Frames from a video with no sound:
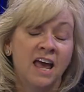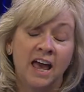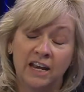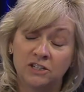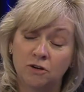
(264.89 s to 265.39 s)

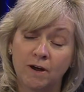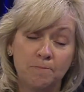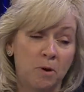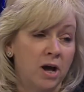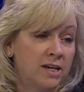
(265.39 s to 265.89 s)
And it's a great
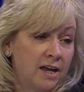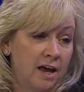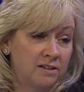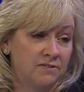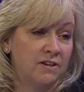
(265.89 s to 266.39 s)
bonding
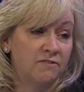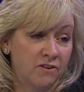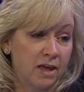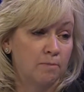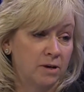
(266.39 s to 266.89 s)
activity for
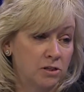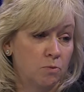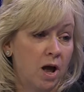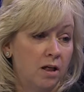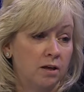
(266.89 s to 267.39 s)
them as
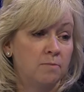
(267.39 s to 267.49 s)
well.